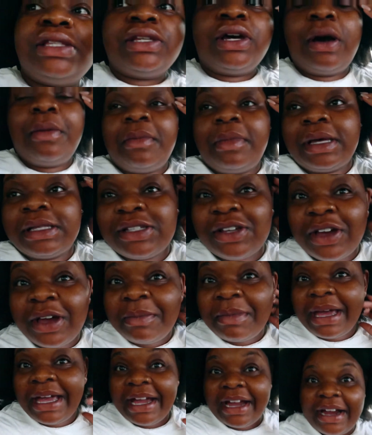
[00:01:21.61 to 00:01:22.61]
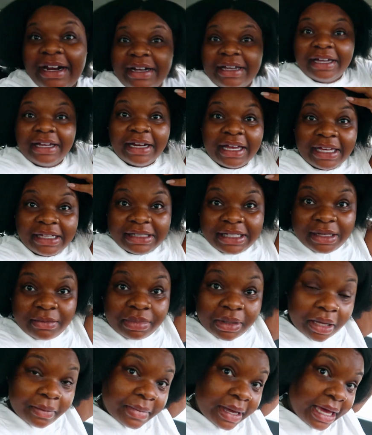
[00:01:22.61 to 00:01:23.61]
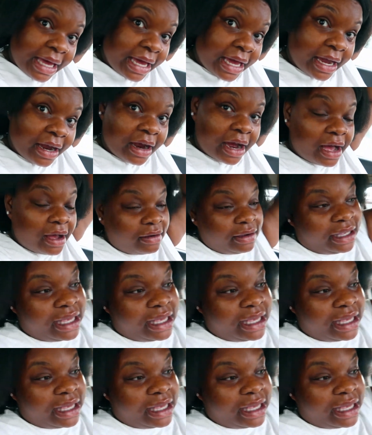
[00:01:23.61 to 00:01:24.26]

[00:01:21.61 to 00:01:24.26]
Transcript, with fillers: so I'm about to go get my hair done. I did blow my hair out